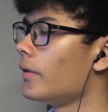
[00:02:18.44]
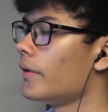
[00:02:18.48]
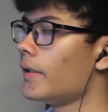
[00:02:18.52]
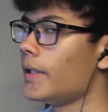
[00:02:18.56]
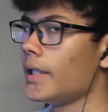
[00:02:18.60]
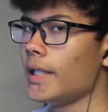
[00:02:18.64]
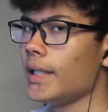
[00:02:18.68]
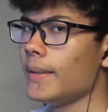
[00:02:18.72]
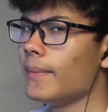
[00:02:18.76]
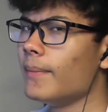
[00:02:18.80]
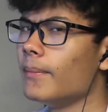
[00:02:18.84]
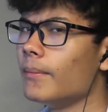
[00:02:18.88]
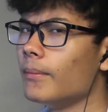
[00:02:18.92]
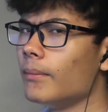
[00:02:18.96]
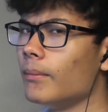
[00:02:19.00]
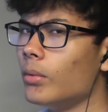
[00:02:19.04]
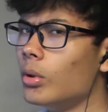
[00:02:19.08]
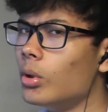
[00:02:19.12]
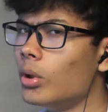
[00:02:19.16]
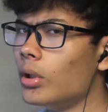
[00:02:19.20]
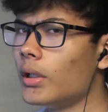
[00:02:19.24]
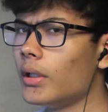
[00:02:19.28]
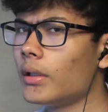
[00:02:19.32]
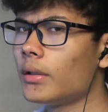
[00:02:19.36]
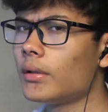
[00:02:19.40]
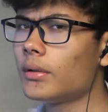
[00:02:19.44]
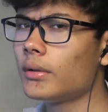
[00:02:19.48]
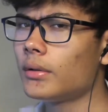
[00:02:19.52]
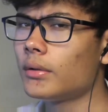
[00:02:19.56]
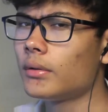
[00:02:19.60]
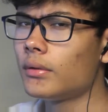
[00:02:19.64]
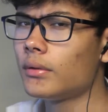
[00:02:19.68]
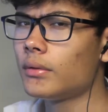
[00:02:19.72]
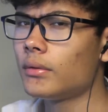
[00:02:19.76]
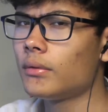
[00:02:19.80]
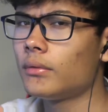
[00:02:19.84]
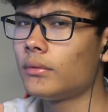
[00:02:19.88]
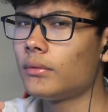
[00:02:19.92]
the more
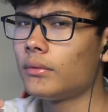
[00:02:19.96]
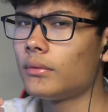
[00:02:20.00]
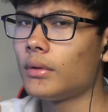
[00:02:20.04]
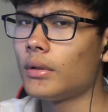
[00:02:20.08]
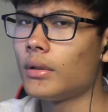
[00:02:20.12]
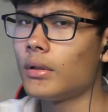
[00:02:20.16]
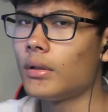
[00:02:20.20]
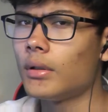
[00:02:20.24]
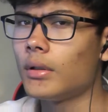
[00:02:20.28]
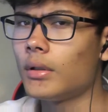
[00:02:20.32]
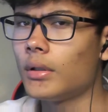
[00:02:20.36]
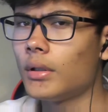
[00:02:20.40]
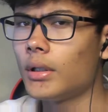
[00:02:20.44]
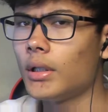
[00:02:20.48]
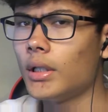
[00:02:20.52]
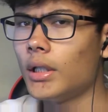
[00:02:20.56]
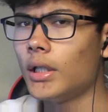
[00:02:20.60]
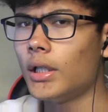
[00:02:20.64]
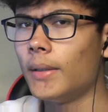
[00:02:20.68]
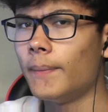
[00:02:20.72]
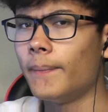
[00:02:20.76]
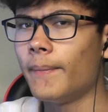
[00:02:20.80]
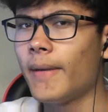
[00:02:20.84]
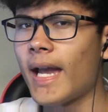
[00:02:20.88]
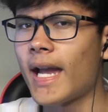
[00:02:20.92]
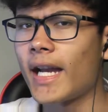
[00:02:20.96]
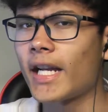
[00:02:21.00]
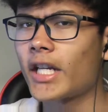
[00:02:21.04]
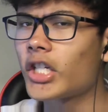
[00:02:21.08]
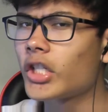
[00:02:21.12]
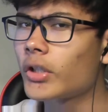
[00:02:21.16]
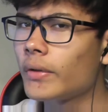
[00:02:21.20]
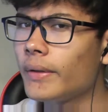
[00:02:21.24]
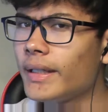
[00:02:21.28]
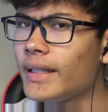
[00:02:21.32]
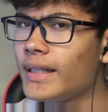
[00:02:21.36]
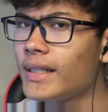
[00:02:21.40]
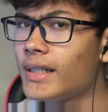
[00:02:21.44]

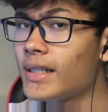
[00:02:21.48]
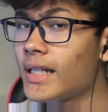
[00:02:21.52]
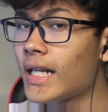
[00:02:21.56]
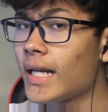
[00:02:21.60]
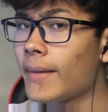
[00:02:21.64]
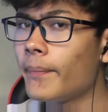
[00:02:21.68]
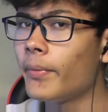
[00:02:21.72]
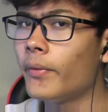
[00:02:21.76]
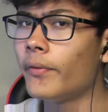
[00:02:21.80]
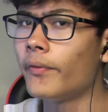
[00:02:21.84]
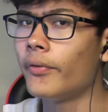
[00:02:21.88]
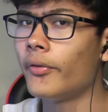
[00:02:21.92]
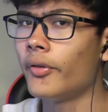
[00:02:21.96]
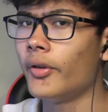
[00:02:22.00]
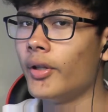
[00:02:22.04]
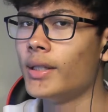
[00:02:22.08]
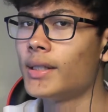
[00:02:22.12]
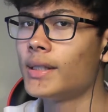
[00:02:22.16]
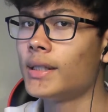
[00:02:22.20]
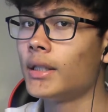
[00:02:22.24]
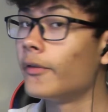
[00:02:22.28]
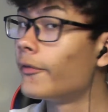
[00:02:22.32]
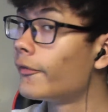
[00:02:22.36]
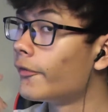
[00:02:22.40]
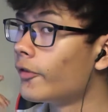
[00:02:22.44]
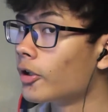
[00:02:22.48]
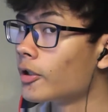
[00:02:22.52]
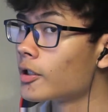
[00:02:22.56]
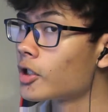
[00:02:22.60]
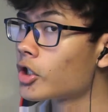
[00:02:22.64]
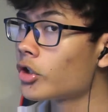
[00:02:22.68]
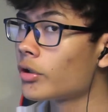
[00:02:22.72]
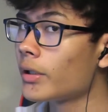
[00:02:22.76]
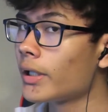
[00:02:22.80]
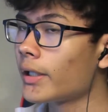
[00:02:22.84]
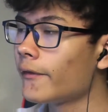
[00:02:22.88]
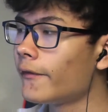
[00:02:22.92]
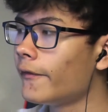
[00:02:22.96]
accurate example for this in the first
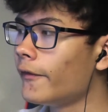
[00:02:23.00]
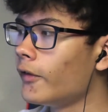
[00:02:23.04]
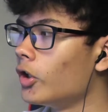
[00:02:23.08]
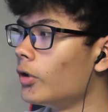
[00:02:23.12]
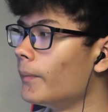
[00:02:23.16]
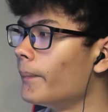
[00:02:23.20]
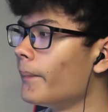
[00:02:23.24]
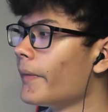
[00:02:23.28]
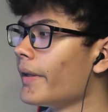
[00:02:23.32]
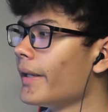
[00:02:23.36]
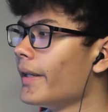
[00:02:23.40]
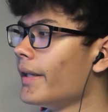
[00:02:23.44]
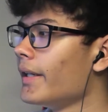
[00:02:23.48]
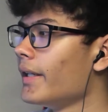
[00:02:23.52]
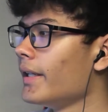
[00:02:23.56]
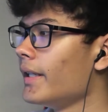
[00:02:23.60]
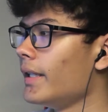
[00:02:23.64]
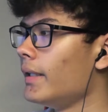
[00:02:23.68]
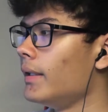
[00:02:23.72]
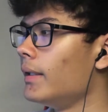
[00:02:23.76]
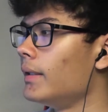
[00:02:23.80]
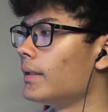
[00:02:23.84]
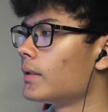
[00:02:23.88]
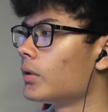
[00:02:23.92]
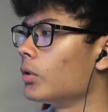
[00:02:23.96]
Shrek film is